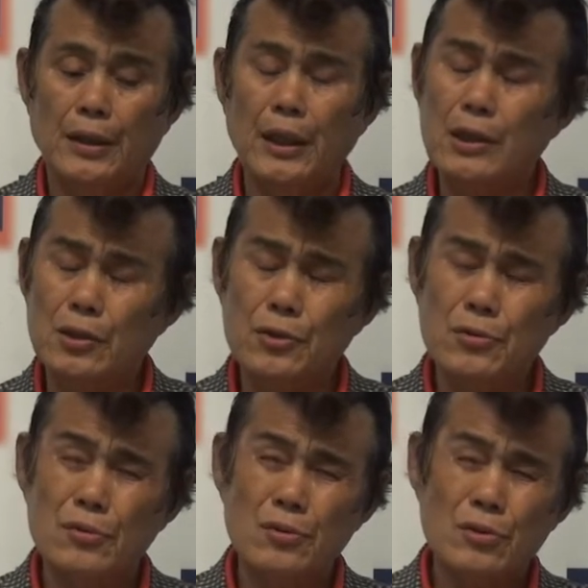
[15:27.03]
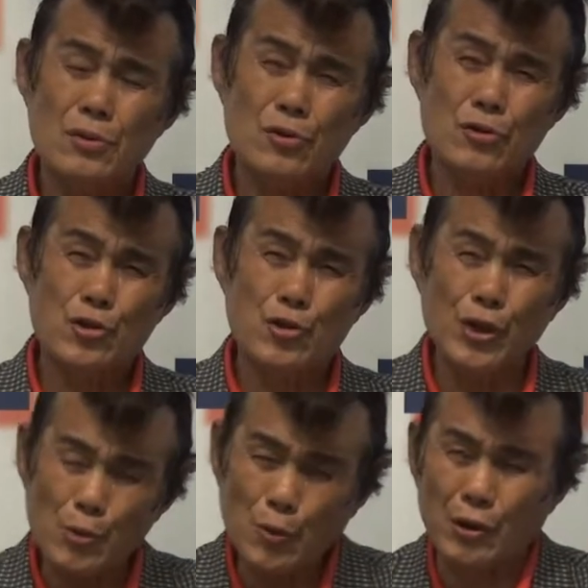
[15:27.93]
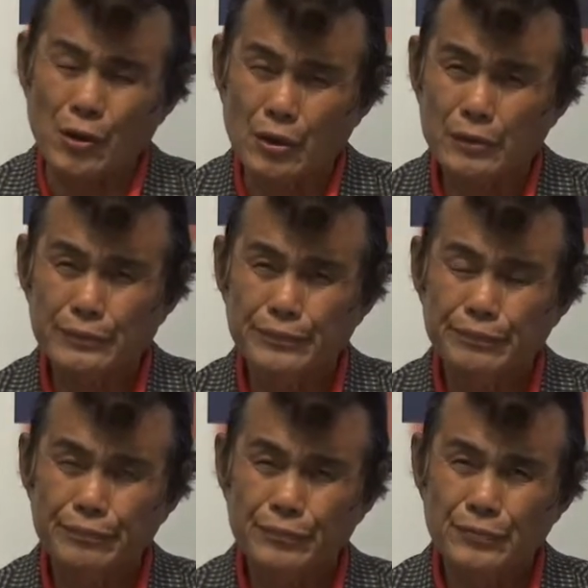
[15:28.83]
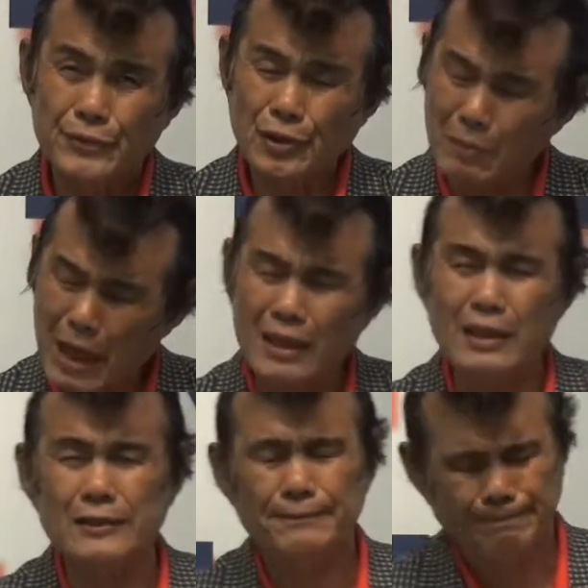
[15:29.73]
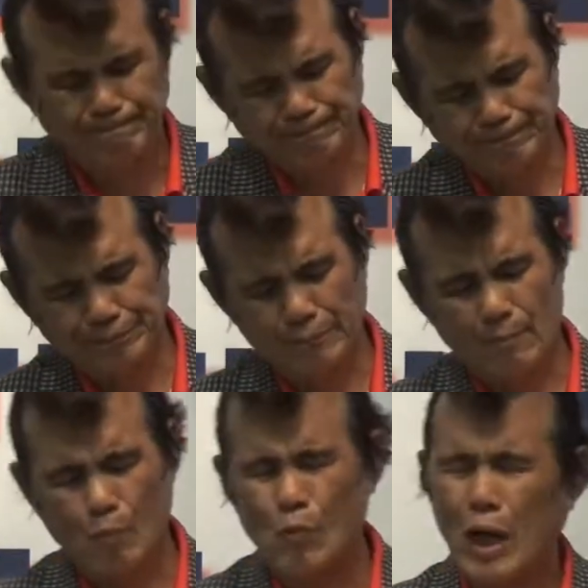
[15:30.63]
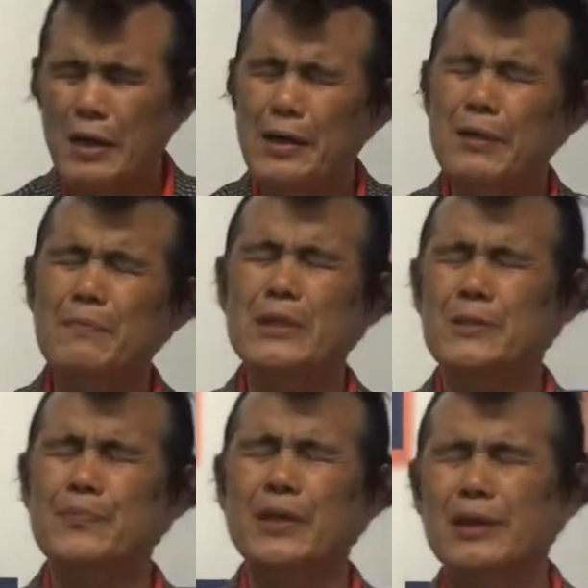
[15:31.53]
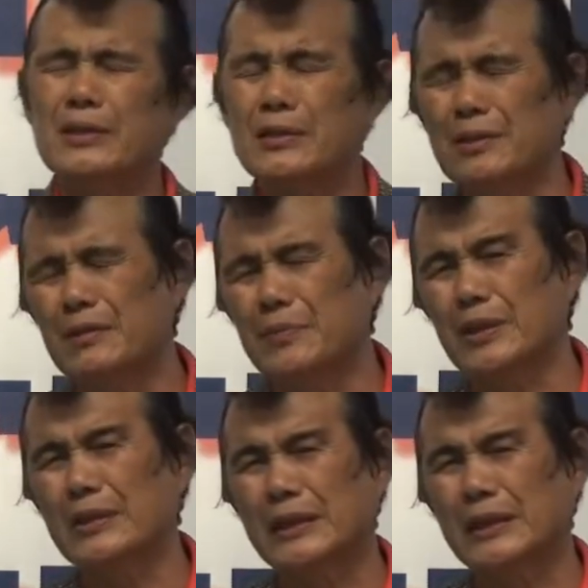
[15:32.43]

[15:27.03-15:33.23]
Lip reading: into sweet water. You know, Mara, let me explain it a little bit.